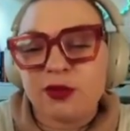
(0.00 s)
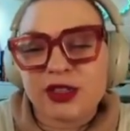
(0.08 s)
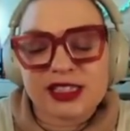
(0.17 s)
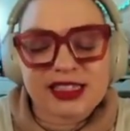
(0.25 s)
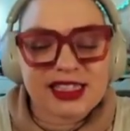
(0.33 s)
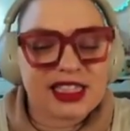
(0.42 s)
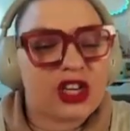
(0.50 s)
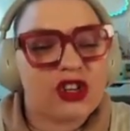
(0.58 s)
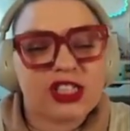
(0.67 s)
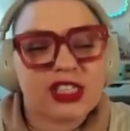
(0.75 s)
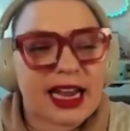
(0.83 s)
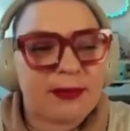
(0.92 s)
It was a
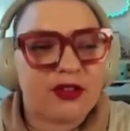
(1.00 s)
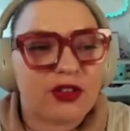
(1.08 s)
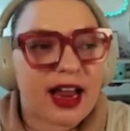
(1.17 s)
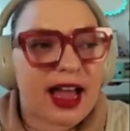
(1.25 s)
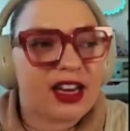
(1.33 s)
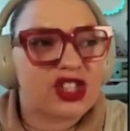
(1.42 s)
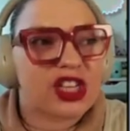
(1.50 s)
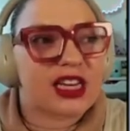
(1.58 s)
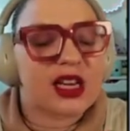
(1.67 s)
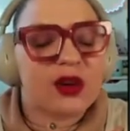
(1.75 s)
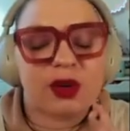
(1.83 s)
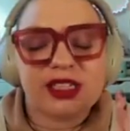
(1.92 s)
single type reaction.
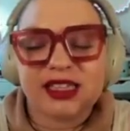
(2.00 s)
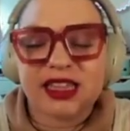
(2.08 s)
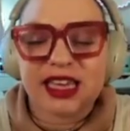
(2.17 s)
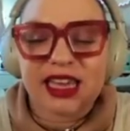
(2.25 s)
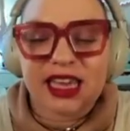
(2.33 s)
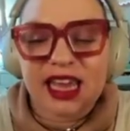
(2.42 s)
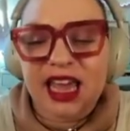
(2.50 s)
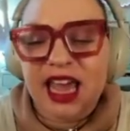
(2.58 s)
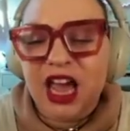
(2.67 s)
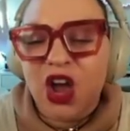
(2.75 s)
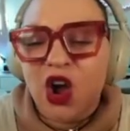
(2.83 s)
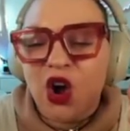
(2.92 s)
It was the
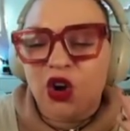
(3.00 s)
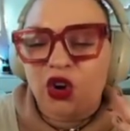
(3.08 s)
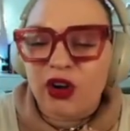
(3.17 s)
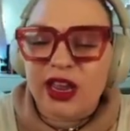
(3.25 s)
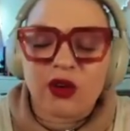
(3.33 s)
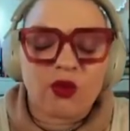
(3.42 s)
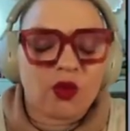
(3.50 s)
great.